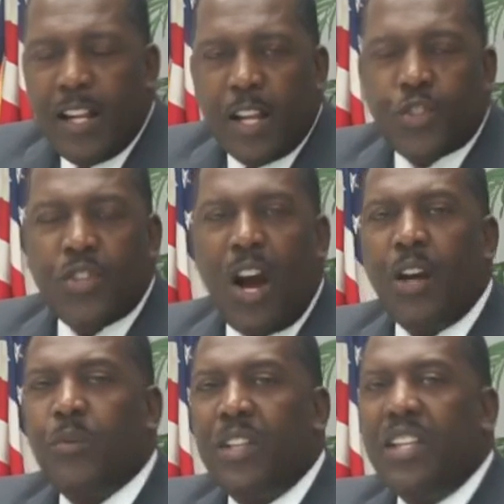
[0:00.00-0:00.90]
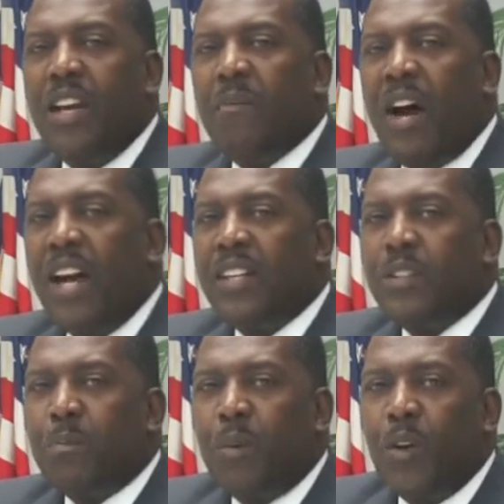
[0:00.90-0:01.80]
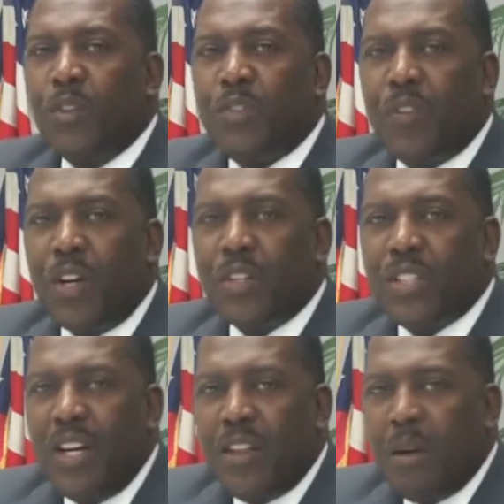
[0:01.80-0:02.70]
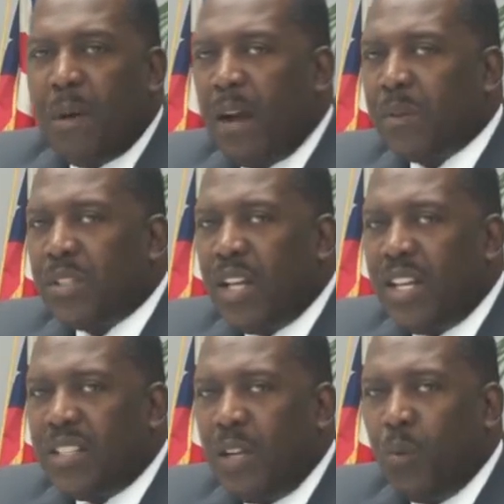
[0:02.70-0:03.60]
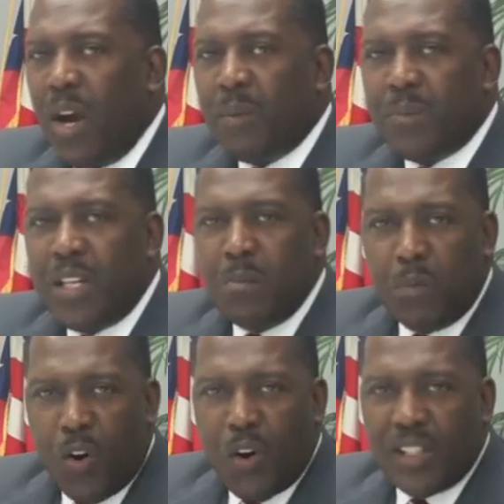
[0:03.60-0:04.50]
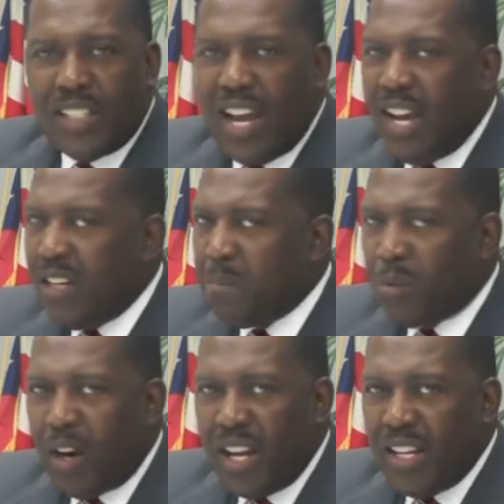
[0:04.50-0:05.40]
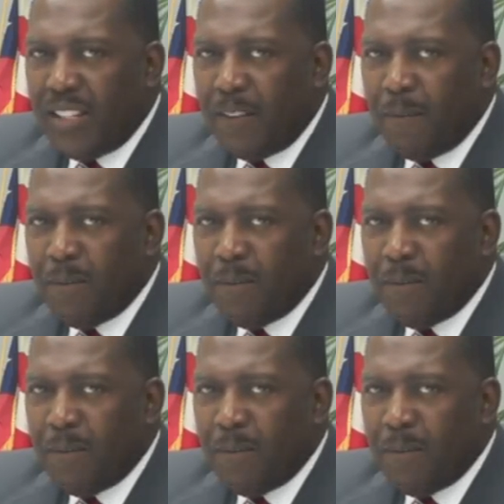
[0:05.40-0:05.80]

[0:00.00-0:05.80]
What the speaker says: Let's start with Nehemiah's approach. First, the Bible says he wept, he mourned, and he prayed.